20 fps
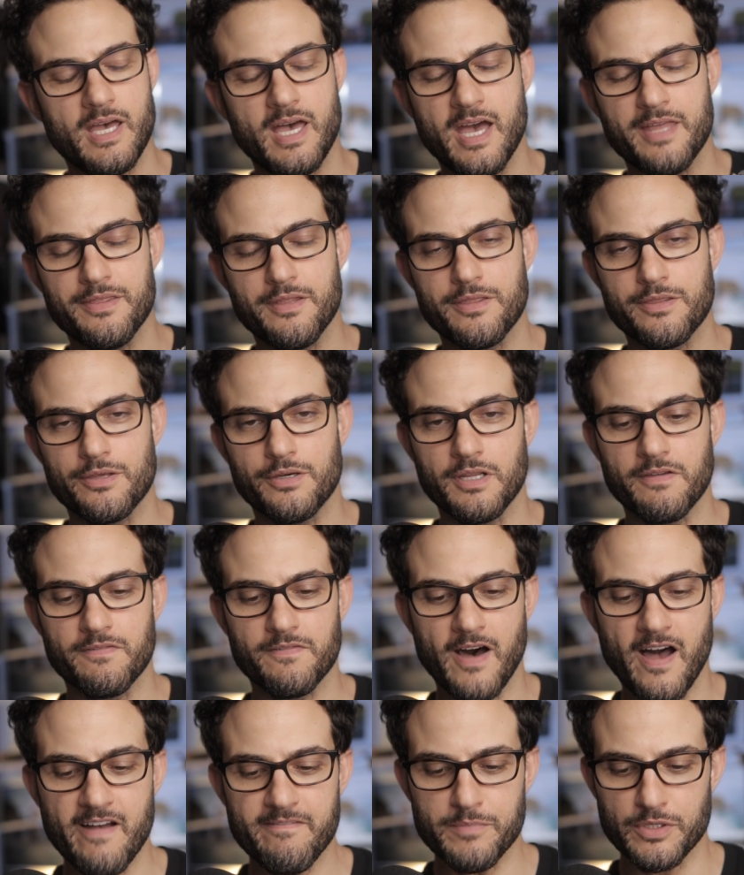and the
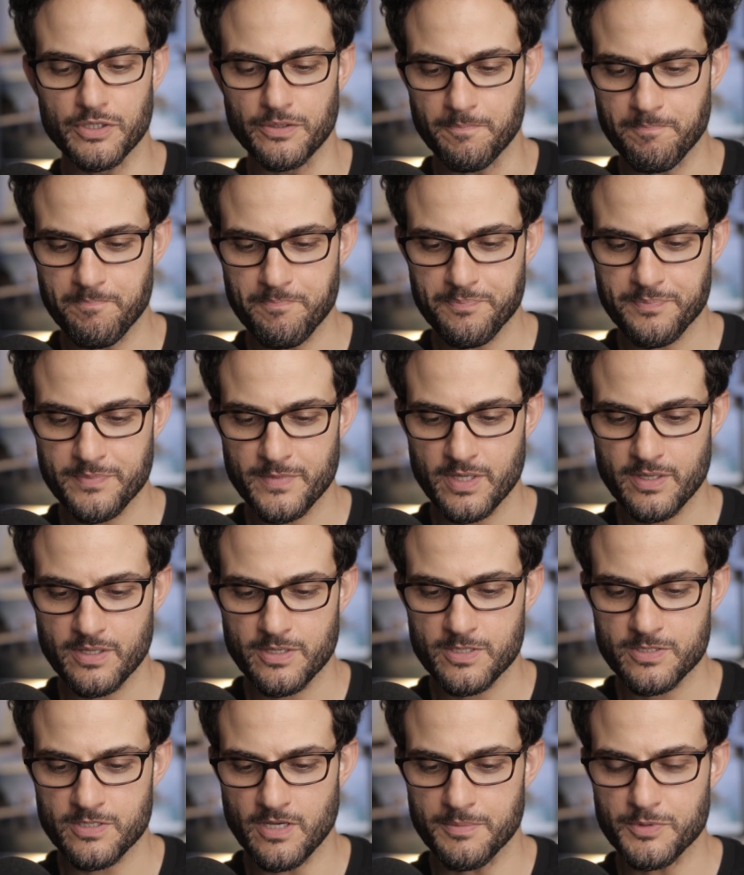35mm.
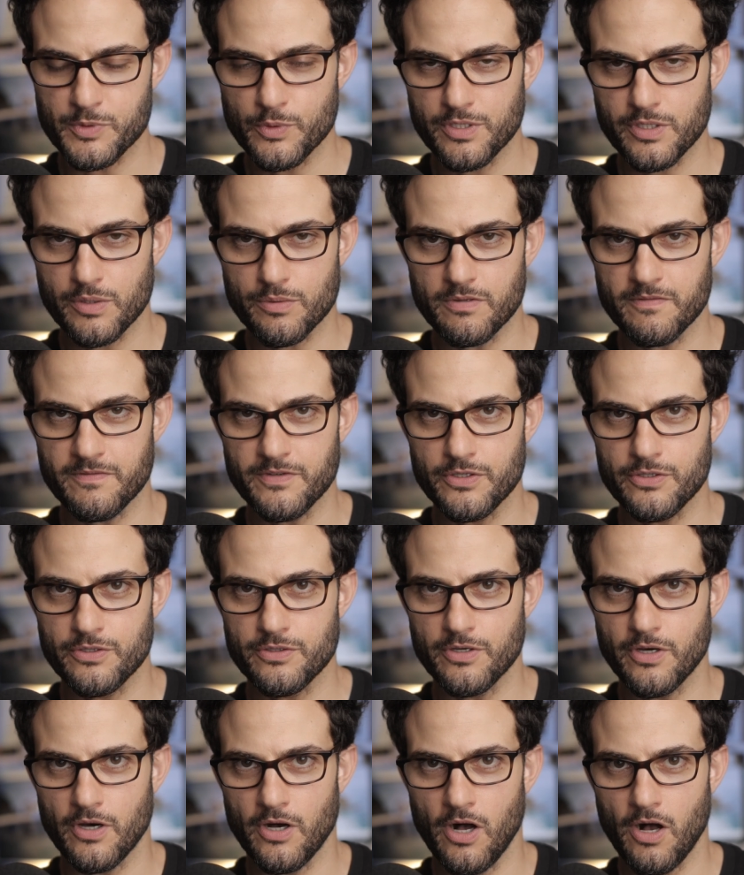So I'm doing a
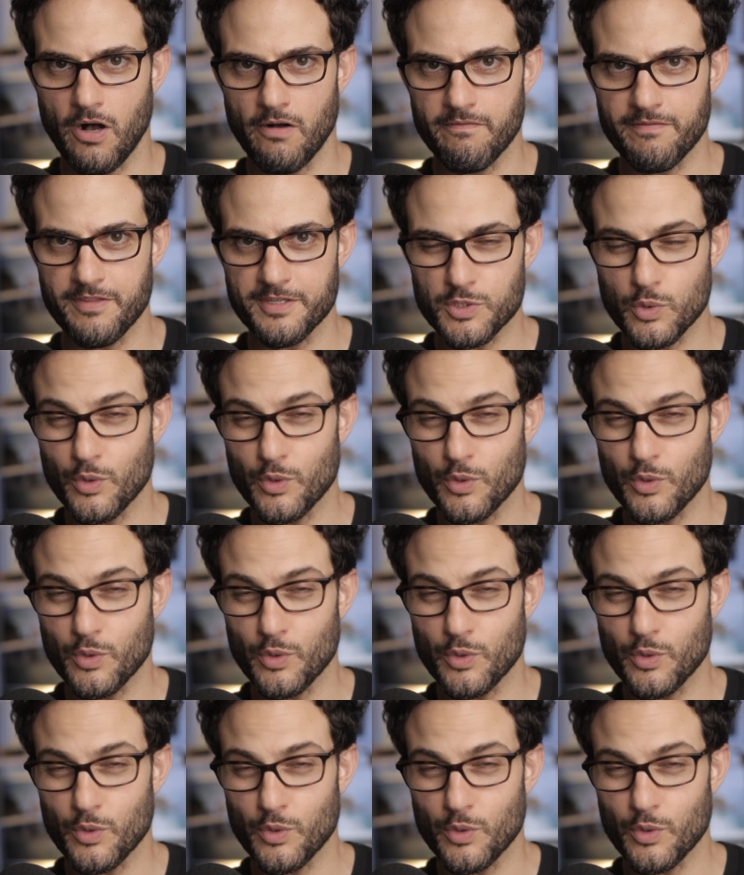review of the